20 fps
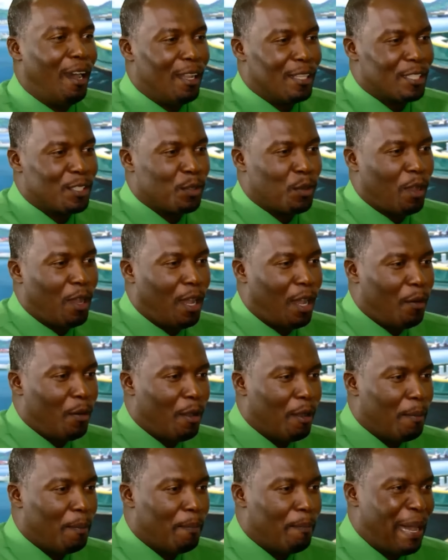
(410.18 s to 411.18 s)
also
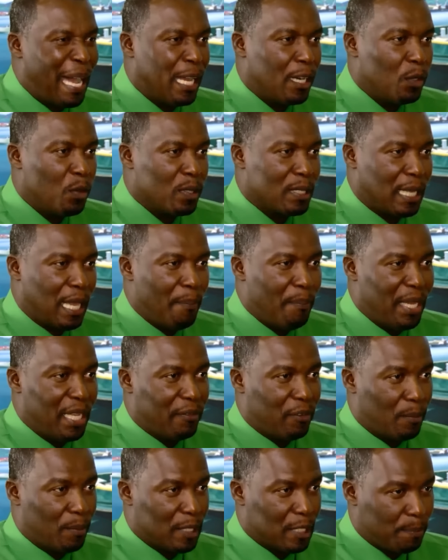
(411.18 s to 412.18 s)
our banknotes are made
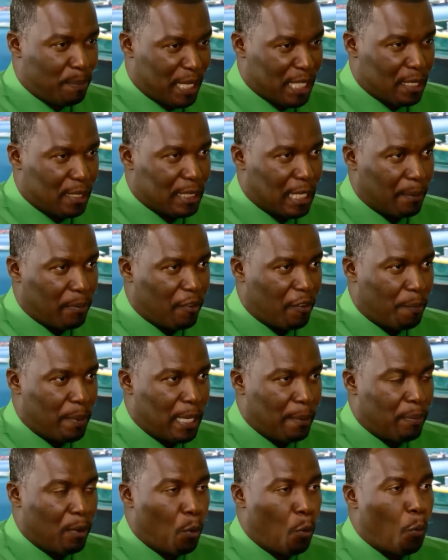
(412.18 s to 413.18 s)
from a special type of
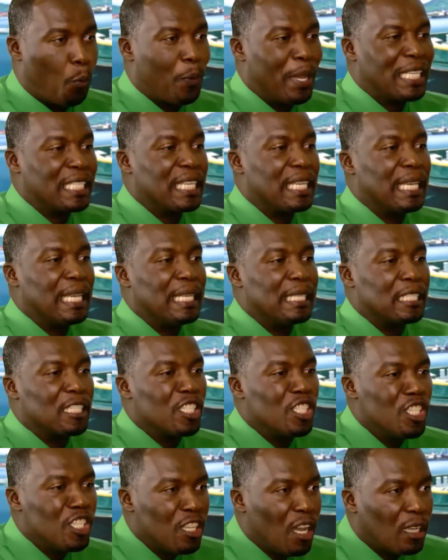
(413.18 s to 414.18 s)
paper which is
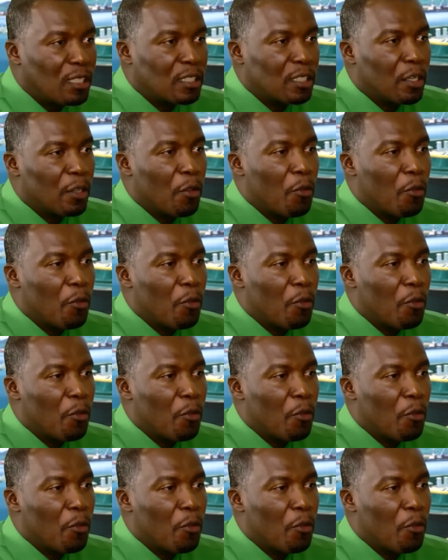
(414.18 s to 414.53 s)
not